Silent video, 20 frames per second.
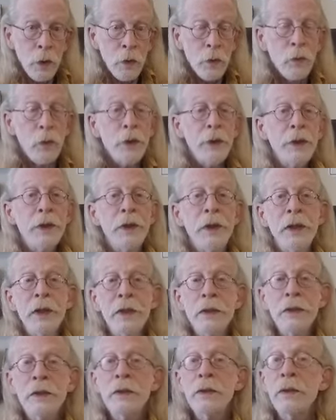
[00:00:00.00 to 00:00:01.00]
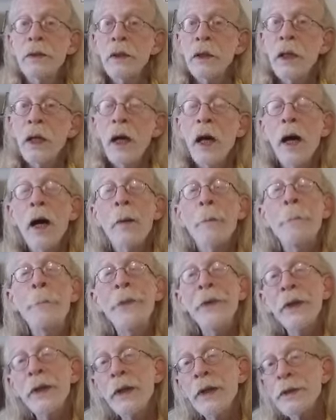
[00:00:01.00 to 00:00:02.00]
with these
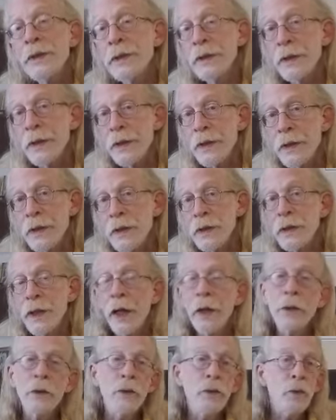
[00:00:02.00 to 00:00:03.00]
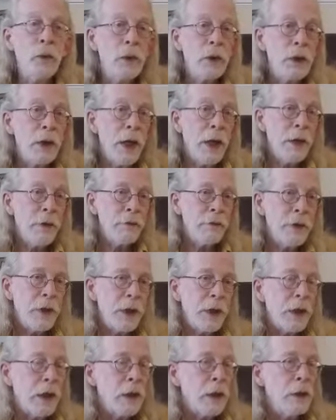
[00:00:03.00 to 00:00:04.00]
abilities that you will have
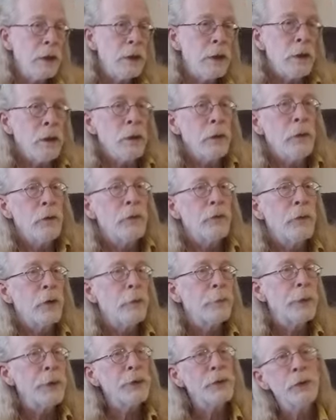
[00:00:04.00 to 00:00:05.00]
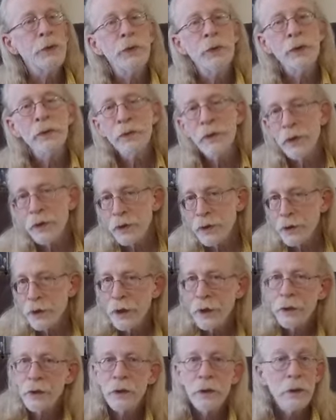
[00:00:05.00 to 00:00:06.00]
gained from pursuit of
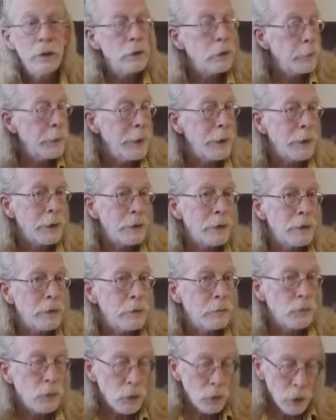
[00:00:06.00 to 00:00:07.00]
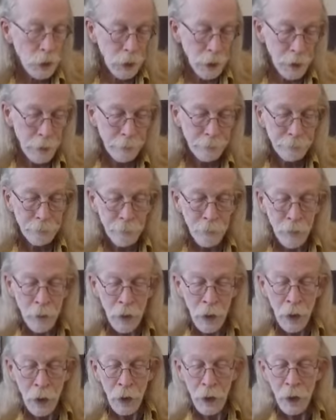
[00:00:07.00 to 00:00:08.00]
initiation into hermetics. Okay?
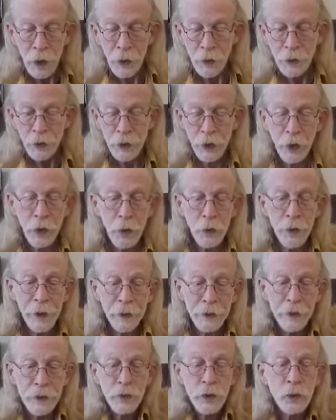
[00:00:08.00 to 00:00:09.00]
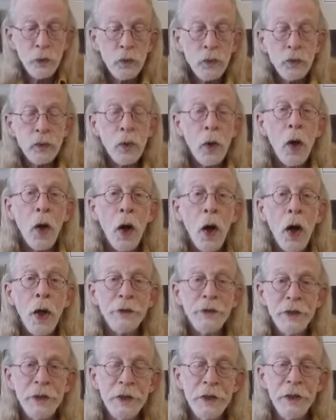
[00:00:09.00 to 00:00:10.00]
So that's the raw
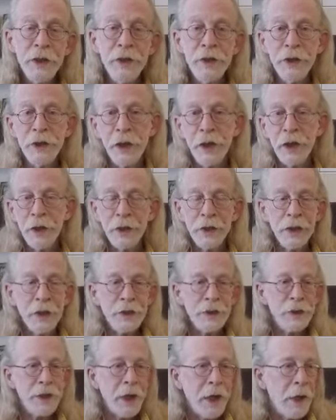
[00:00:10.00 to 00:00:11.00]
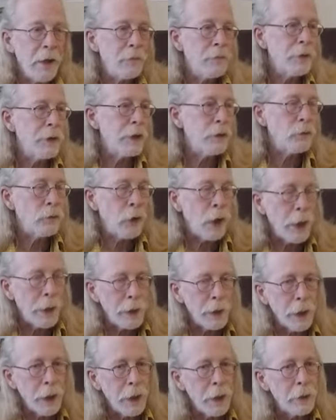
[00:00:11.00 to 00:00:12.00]
teaching. It doesn't have any right
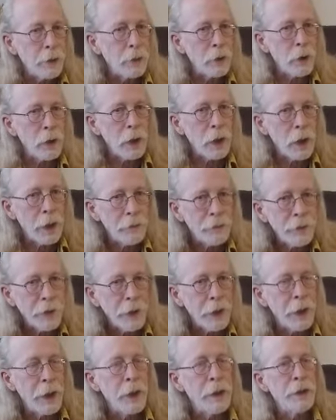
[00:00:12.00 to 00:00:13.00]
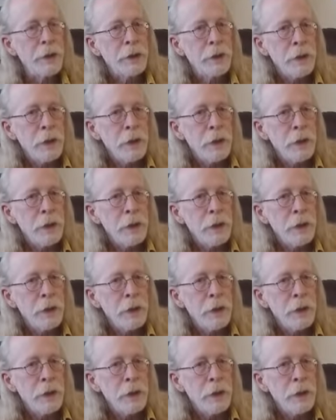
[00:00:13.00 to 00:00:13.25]
hand or left hand